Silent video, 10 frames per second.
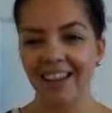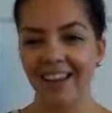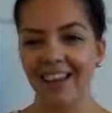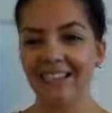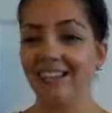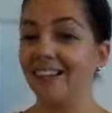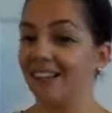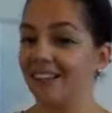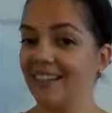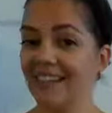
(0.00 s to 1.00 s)
and that'll
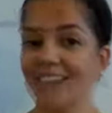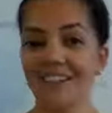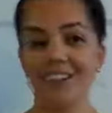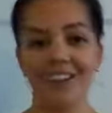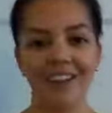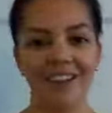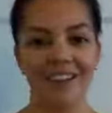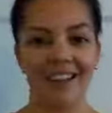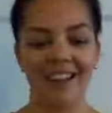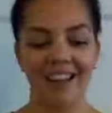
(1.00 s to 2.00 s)
indicate the start
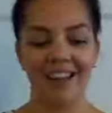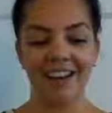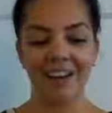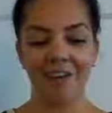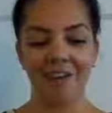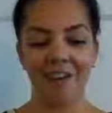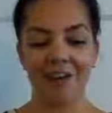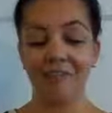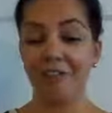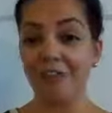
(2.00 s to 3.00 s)
and end of
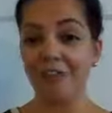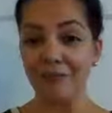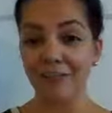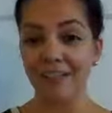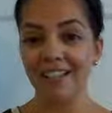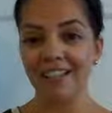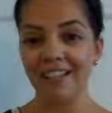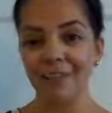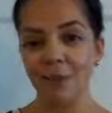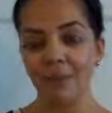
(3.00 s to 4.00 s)
our 15
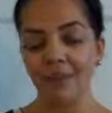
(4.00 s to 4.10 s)
minutes.